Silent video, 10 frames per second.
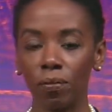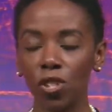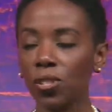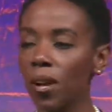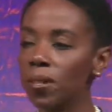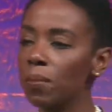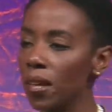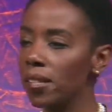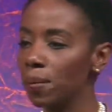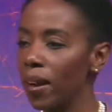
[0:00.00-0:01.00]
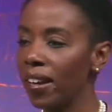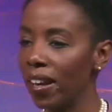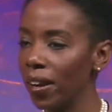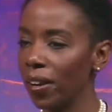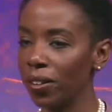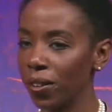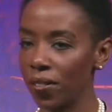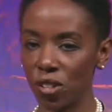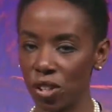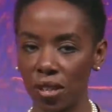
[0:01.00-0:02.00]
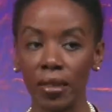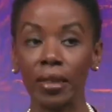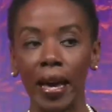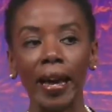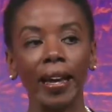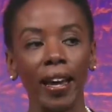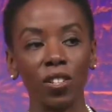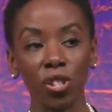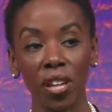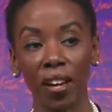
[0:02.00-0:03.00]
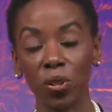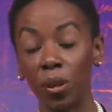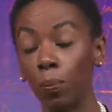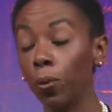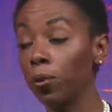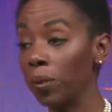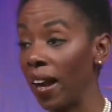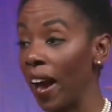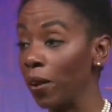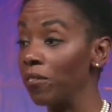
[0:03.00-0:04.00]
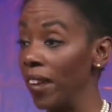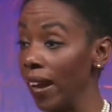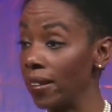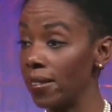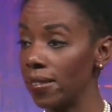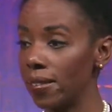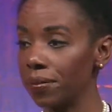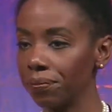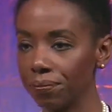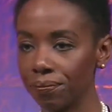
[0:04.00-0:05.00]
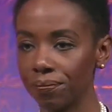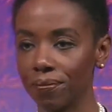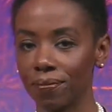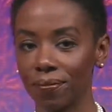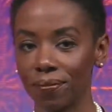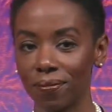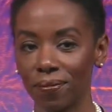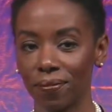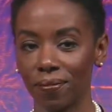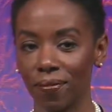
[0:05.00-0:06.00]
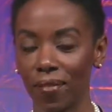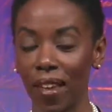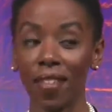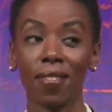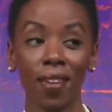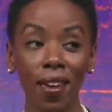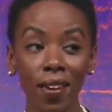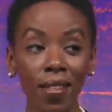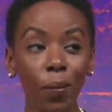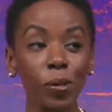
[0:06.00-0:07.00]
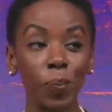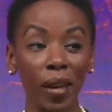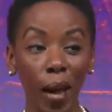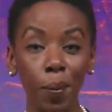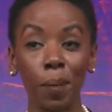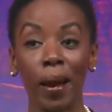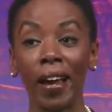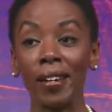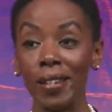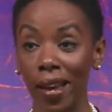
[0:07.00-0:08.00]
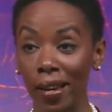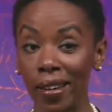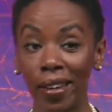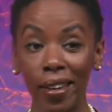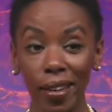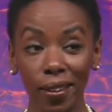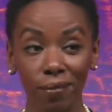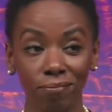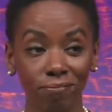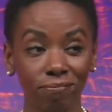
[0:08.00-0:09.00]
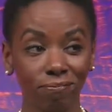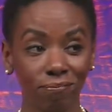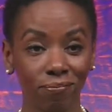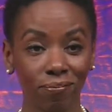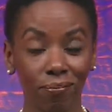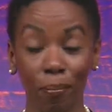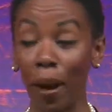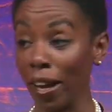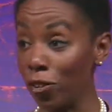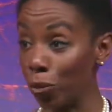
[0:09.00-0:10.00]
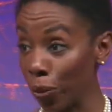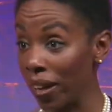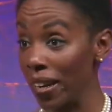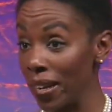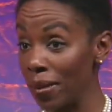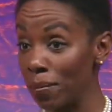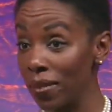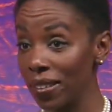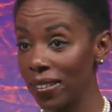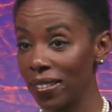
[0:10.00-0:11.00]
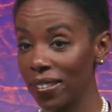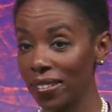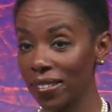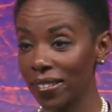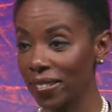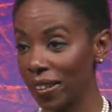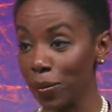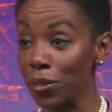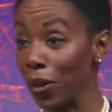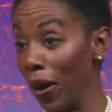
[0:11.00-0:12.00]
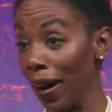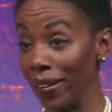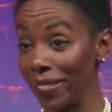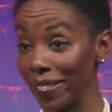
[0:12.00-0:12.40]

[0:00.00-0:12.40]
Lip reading: she saw some things in my character that she didn't like, and she actually pulled me out of dance. That thing that was becoming my identity, my dream, was gone.